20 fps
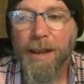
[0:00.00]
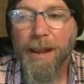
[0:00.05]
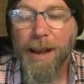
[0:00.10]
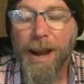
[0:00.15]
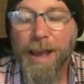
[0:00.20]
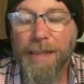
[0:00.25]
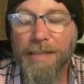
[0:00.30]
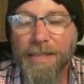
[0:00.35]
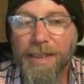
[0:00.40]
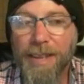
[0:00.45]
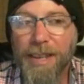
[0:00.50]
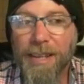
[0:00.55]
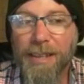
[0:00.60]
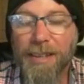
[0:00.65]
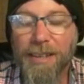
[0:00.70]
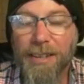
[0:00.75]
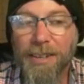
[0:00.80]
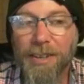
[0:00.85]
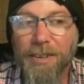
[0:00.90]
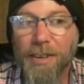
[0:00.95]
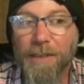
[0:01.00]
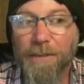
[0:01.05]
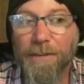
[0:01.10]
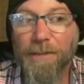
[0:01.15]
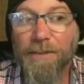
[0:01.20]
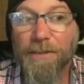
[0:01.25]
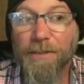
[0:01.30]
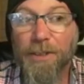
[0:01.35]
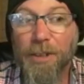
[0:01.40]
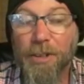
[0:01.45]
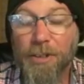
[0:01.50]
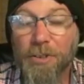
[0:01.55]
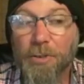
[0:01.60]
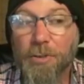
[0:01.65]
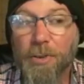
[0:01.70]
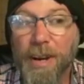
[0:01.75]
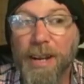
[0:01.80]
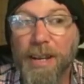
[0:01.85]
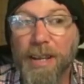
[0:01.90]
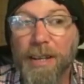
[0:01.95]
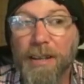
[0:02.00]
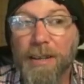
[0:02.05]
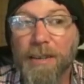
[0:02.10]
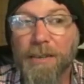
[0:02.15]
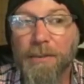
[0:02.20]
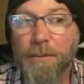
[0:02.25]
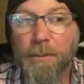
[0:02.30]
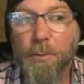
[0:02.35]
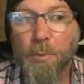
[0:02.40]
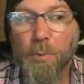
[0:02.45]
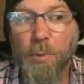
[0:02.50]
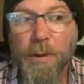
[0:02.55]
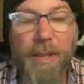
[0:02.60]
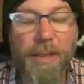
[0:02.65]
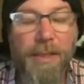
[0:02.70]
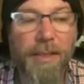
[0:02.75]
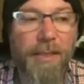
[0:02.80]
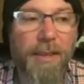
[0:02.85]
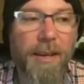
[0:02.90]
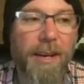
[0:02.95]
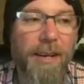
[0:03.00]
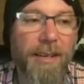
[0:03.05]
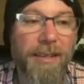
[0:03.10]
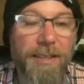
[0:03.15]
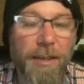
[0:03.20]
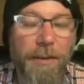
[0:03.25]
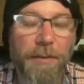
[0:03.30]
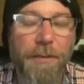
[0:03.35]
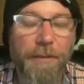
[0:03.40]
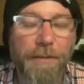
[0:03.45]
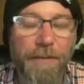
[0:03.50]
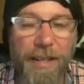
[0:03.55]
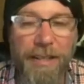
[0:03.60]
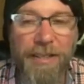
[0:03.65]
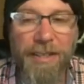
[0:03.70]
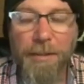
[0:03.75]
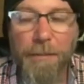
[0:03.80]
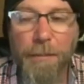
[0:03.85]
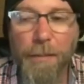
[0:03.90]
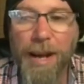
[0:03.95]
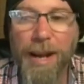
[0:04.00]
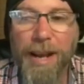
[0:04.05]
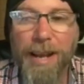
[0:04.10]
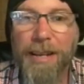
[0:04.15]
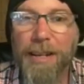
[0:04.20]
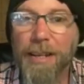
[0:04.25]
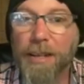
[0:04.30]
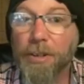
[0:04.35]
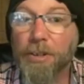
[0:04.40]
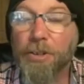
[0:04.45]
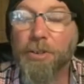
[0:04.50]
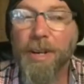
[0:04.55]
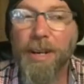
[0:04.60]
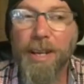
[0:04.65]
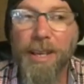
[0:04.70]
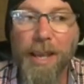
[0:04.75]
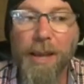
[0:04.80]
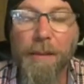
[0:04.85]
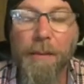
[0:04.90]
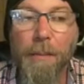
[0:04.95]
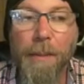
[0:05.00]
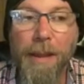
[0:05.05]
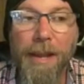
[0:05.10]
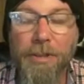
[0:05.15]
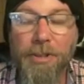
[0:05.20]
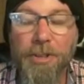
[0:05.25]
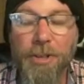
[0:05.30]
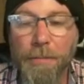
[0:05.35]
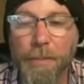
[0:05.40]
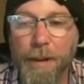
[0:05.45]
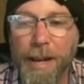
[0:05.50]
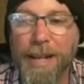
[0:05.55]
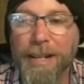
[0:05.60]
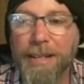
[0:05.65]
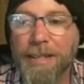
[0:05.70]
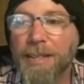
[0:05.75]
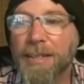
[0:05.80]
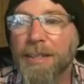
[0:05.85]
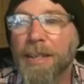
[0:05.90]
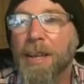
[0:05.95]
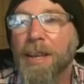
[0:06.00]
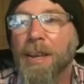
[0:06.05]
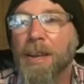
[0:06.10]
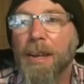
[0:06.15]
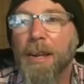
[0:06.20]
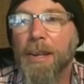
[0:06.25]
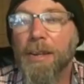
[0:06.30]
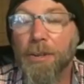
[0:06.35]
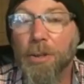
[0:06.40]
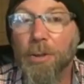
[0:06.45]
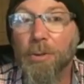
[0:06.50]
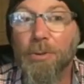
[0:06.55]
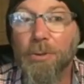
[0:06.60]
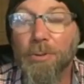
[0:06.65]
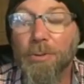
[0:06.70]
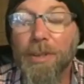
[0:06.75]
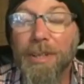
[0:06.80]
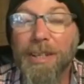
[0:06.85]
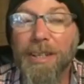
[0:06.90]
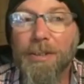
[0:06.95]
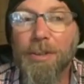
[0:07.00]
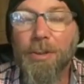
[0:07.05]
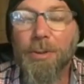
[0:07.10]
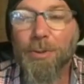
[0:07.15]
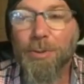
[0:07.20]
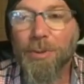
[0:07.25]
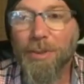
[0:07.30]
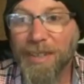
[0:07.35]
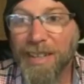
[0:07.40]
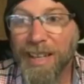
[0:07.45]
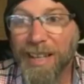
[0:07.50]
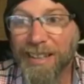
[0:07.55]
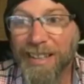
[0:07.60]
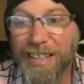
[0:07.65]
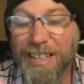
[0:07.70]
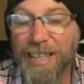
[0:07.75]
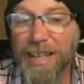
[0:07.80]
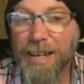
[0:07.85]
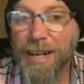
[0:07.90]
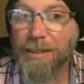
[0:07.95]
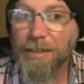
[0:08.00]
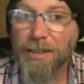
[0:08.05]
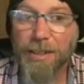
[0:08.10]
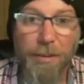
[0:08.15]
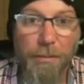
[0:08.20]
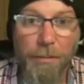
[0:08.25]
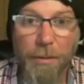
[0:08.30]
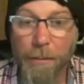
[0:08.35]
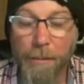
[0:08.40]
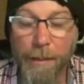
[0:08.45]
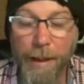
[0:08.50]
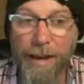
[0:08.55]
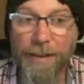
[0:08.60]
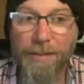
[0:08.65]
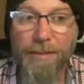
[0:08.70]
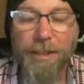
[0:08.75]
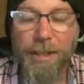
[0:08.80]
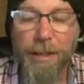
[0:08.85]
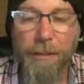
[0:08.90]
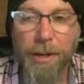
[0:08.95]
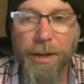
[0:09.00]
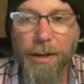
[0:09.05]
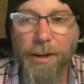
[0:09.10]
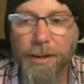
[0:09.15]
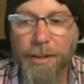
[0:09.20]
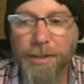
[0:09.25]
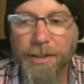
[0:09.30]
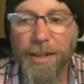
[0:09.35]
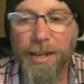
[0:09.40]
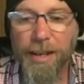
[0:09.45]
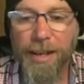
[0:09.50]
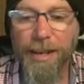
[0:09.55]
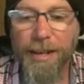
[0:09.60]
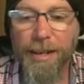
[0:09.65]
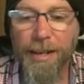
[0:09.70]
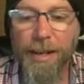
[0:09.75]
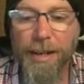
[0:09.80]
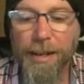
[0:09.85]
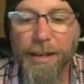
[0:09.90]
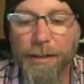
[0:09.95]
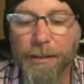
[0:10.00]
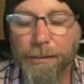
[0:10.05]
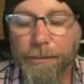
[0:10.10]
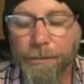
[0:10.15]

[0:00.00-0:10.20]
I think, you know, if you're training with uh, self-defense in mind and you're training M M A as your base, you do need to at least get out to some combative seminars and uh,